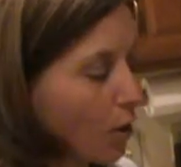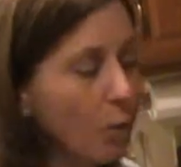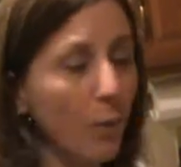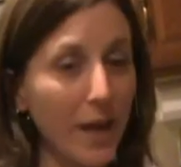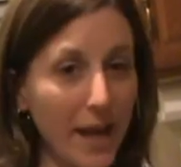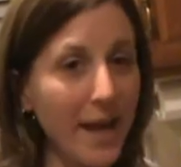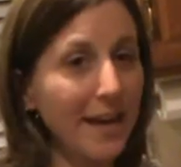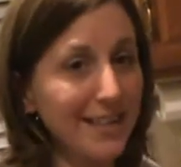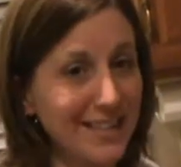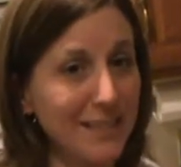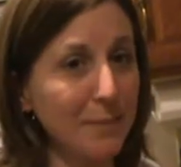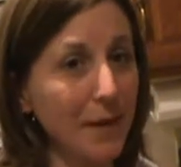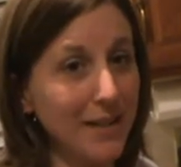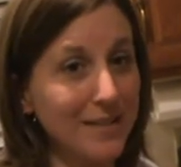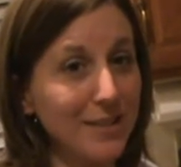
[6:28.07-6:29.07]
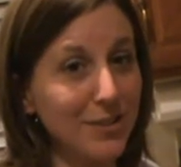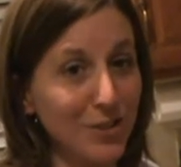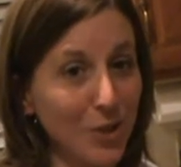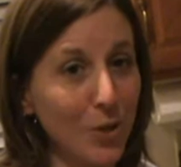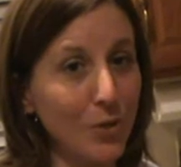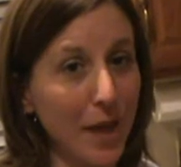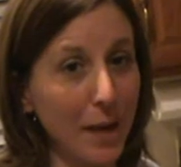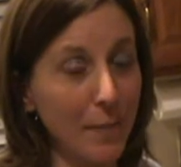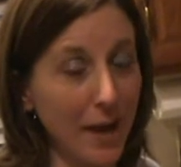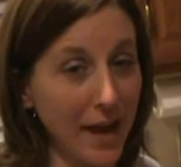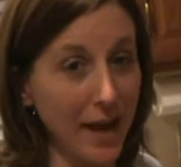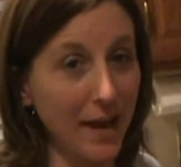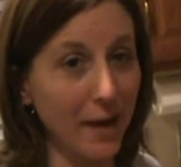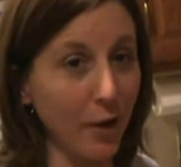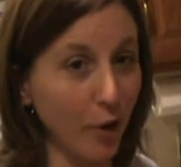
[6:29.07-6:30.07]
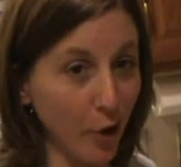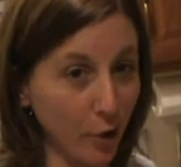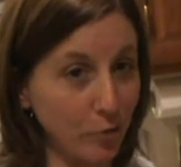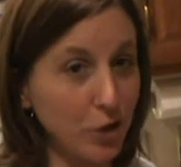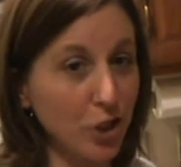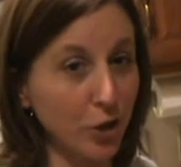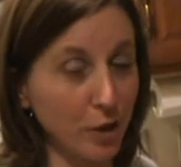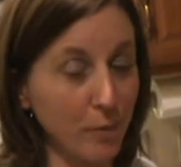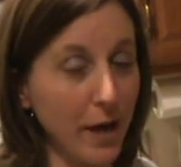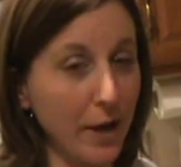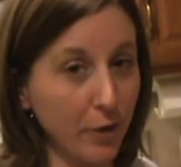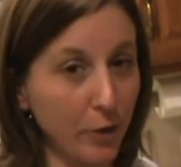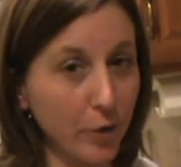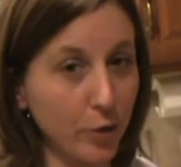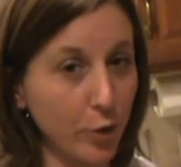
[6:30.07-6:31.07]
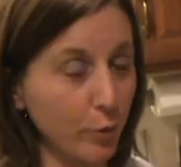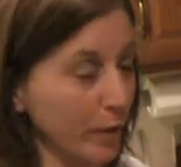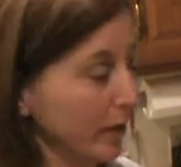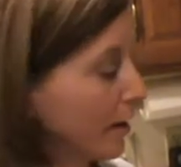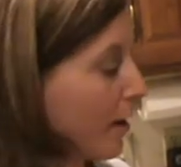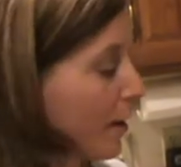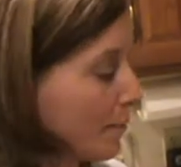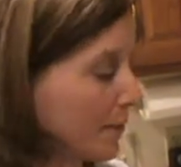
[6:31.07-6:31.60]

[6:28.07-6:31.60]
We added spices to that by adding our own chili powder and cumin,